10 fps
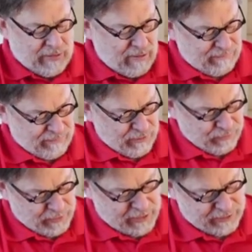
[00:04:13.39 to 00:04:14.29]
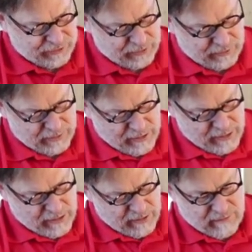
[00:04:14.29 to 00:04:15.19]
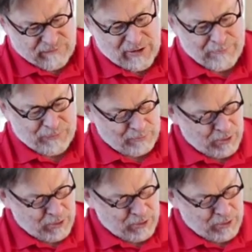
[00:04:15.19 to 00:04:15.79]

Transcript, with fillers: well first we need to flip the